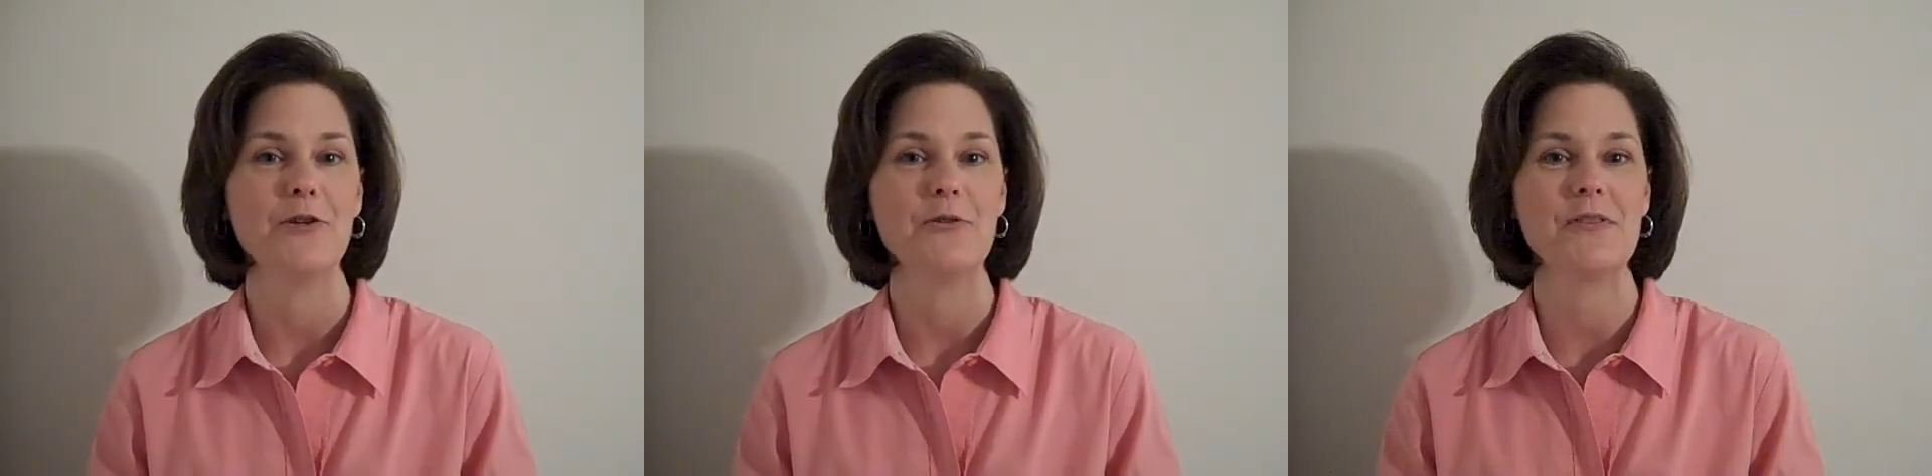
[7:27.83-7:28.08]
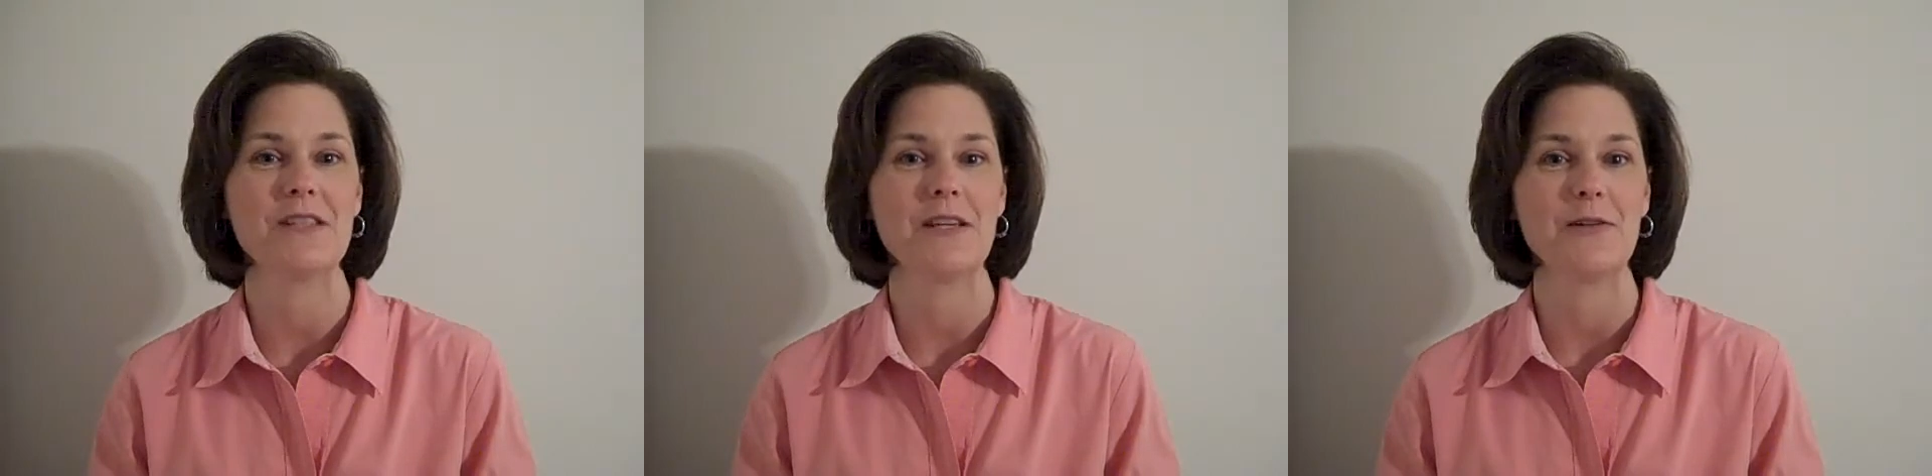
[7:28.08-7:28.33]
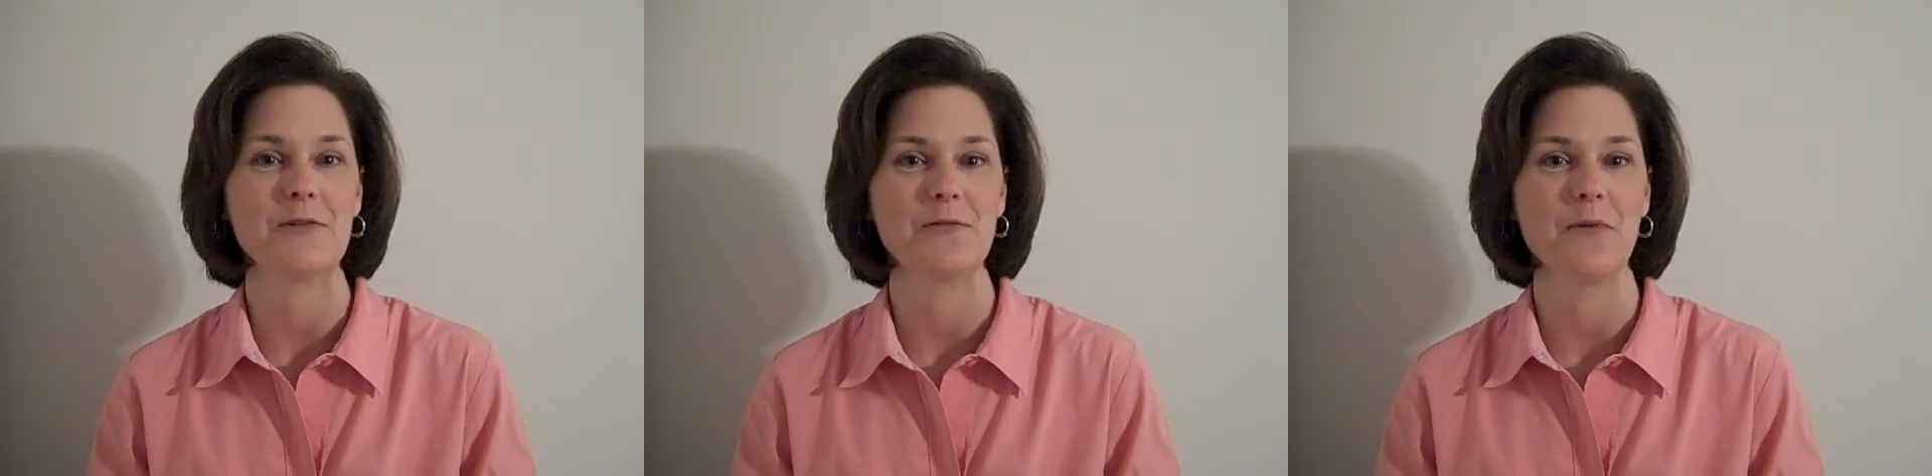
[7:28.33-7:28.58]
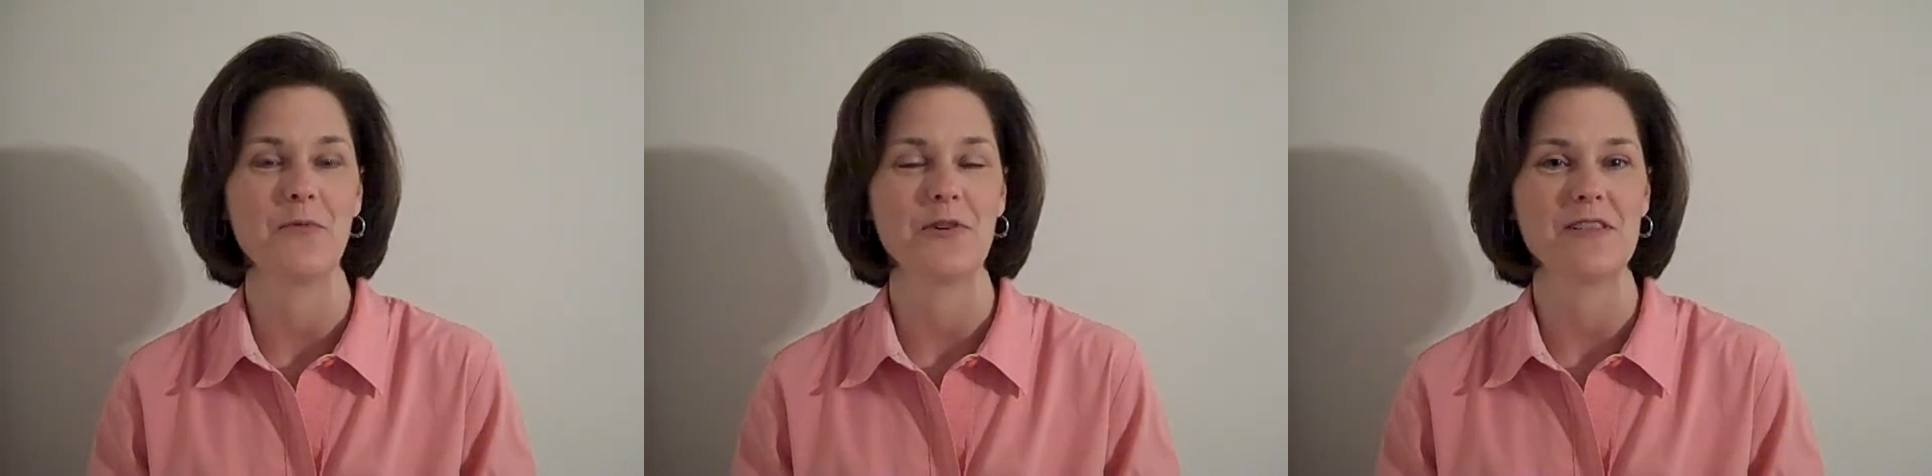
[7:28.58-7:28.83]
new
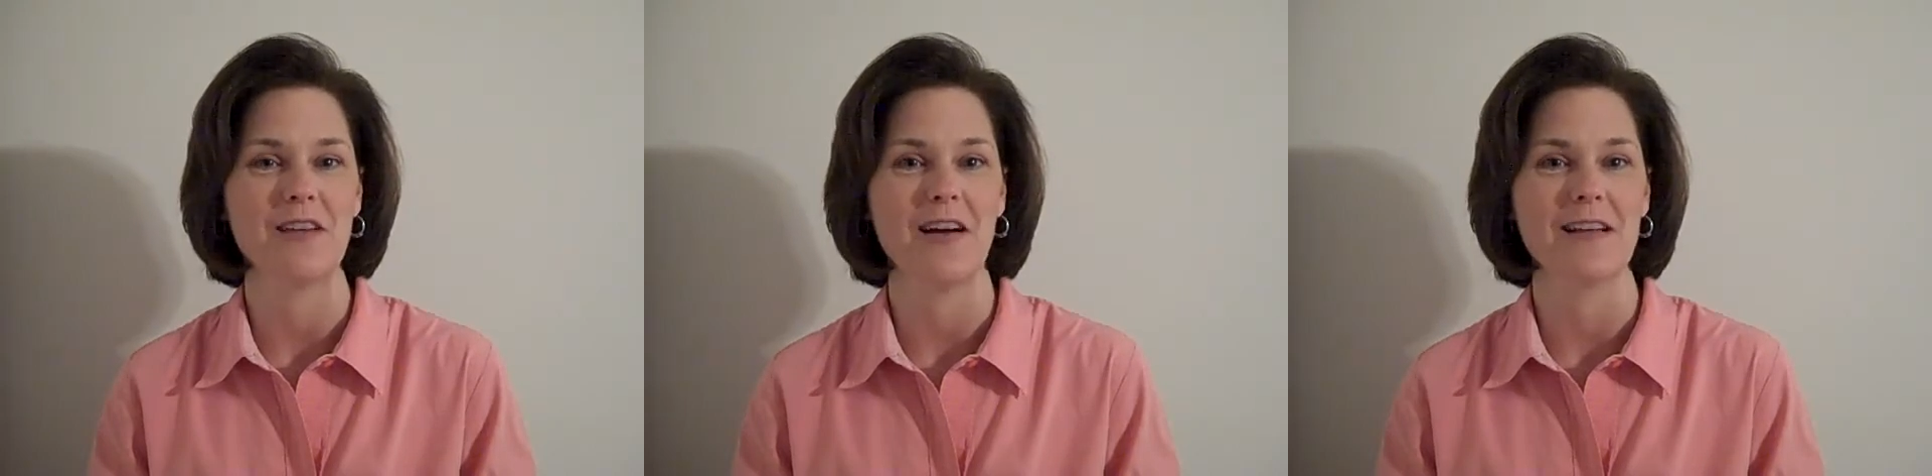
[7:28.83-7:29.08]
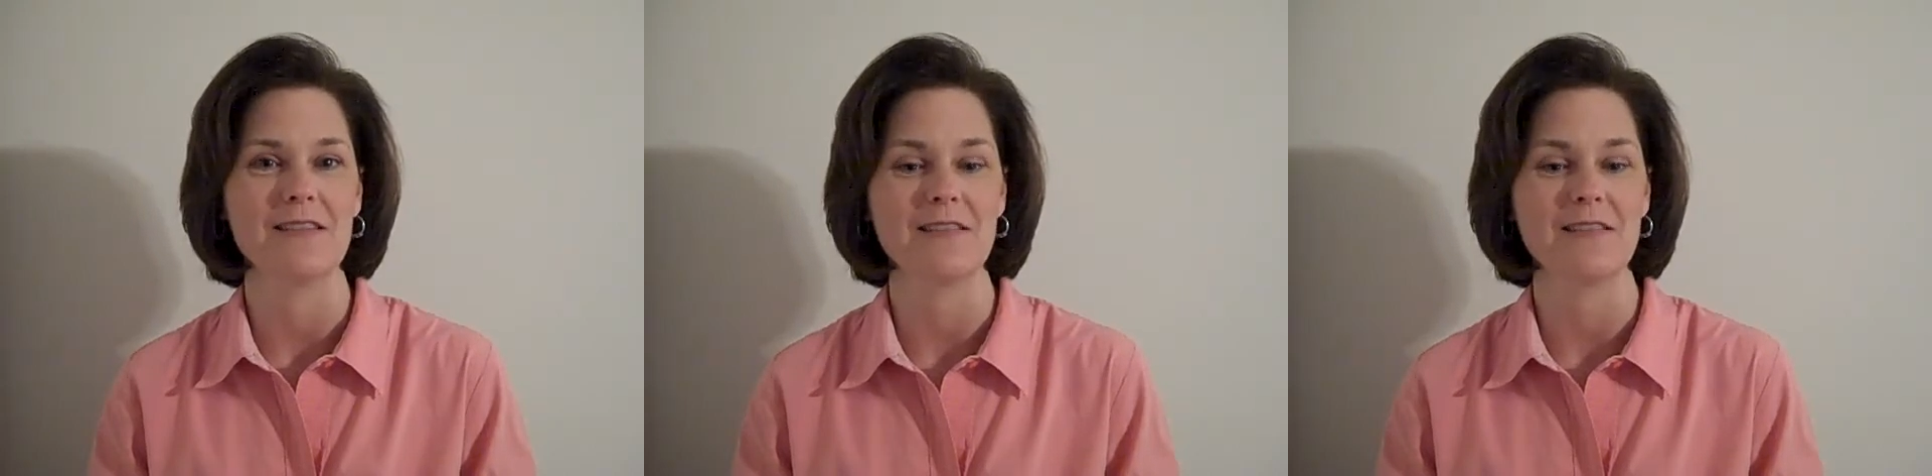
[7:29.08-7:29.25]
skills when we're done.